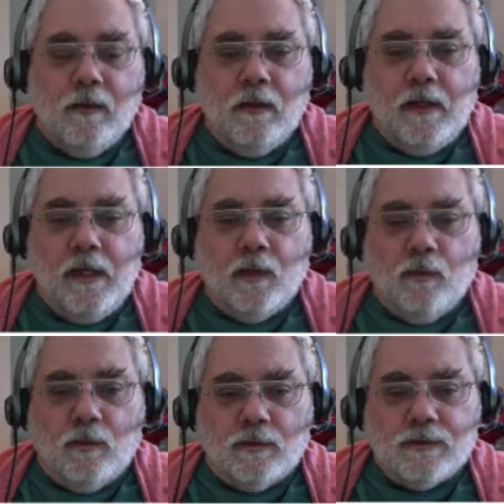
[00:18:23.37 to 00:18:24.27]

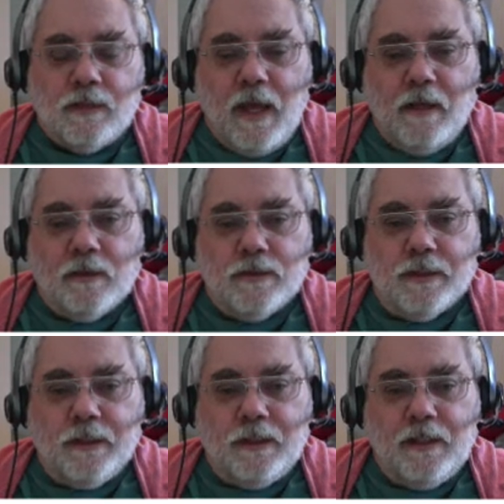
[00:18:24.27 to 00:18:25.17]
equals
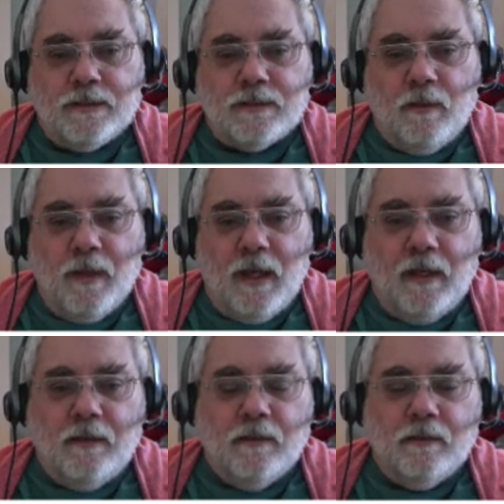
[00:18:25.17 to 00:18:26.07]
energy E sub
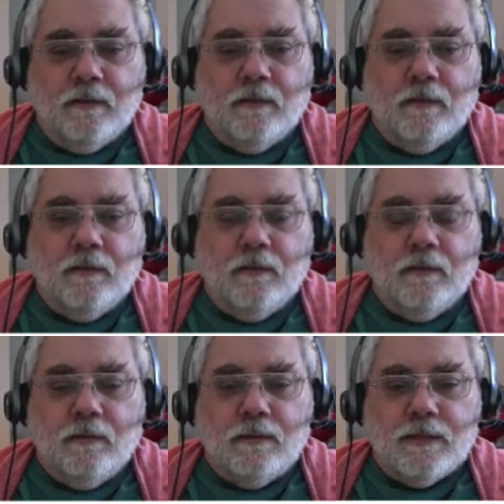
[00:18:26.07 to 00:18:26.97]
n
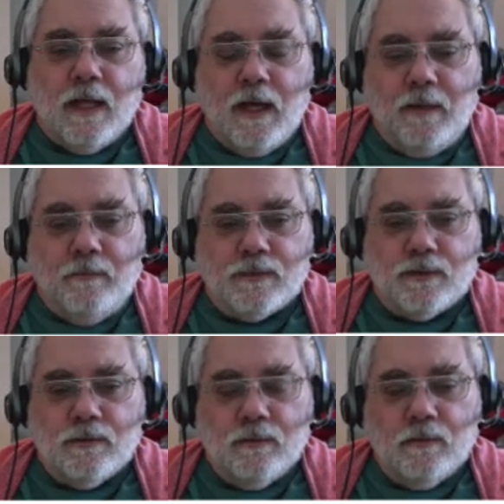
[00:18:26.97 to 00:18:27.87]

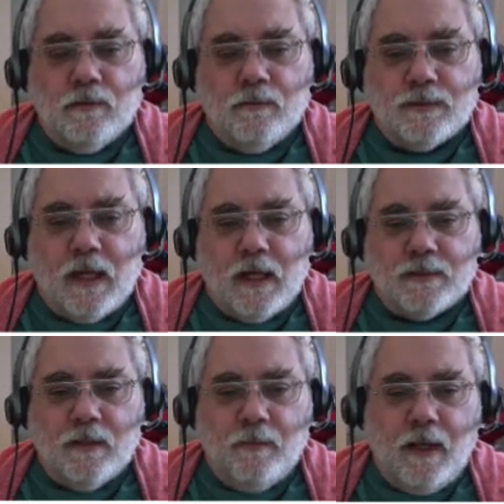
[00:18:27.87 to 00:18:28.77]
times psi
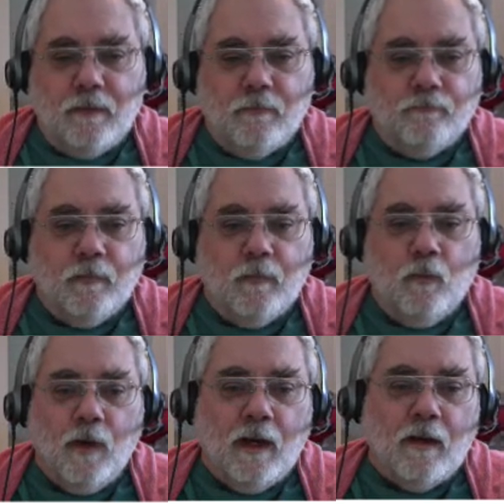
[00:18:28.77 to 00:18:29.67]
sub n,
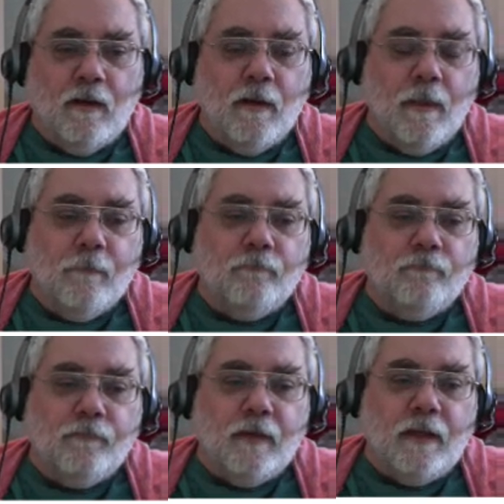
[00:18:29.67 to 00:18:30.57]
where
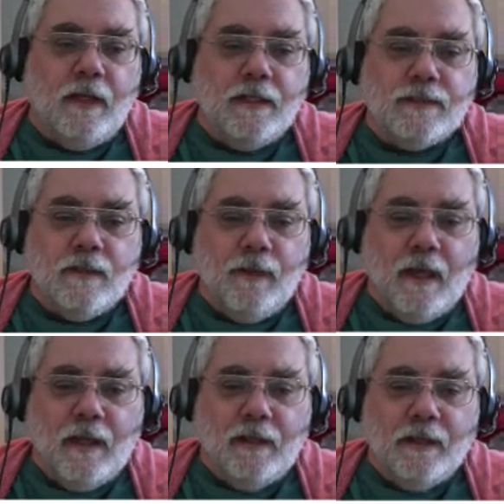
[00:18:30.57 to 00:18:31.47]
E sub
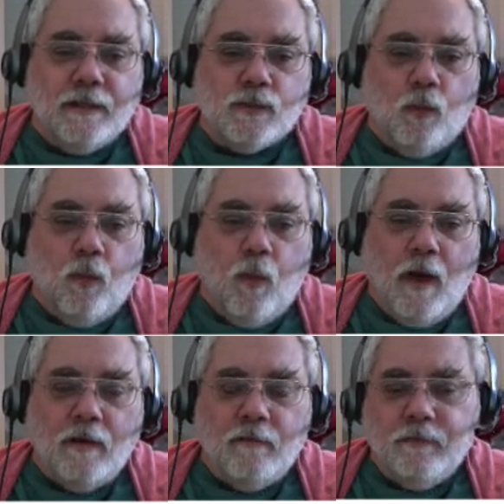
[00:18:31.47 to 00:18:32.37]
n is
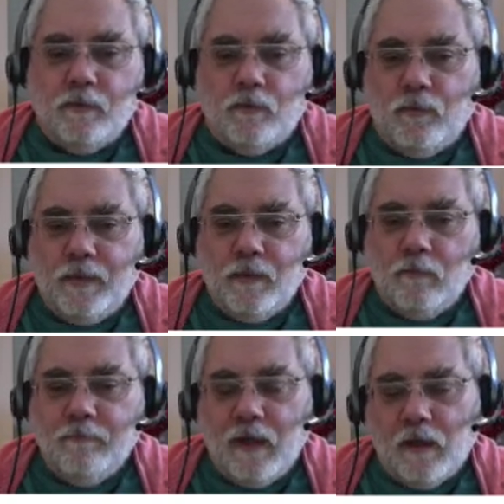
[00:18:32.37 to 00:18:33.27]
one of the
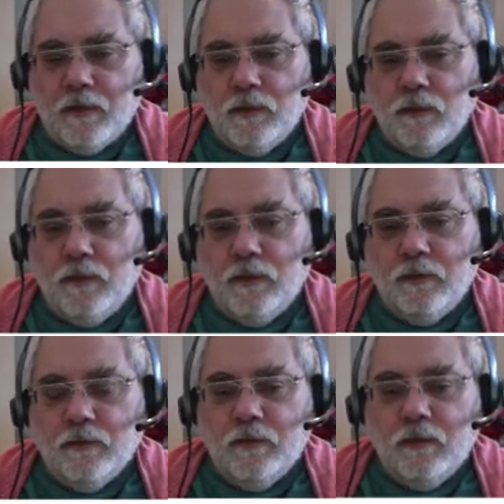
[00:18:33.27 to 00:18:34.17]
real valued
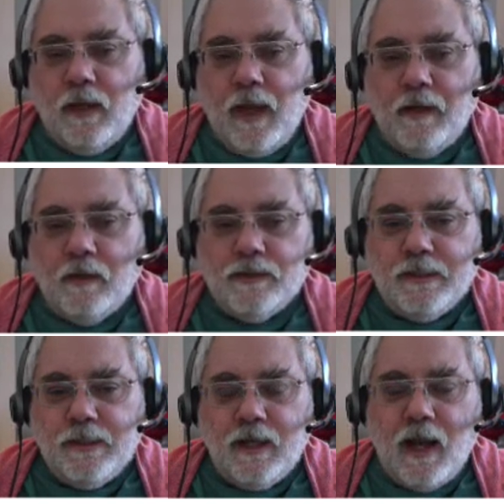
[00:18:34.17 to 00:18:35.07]

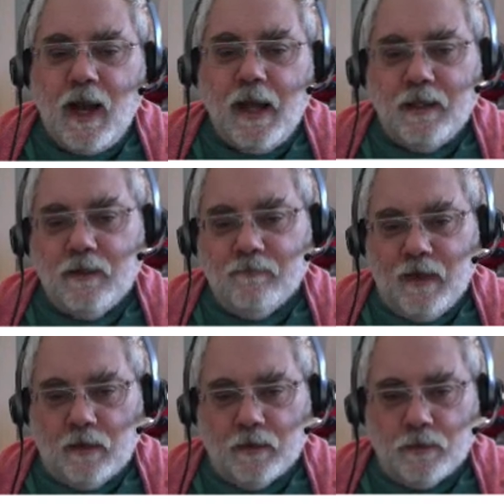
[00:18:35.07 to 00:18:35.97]
energy
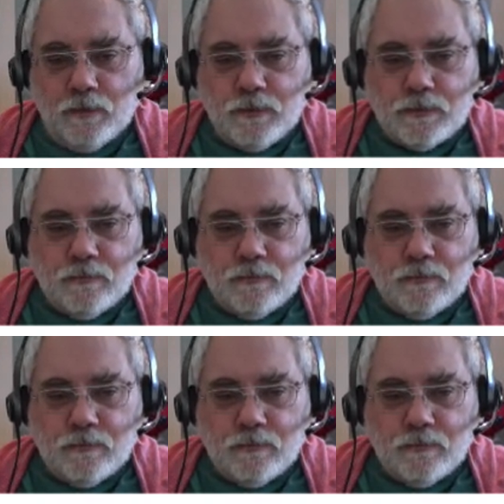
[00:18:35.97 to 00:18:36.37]
eigenvalues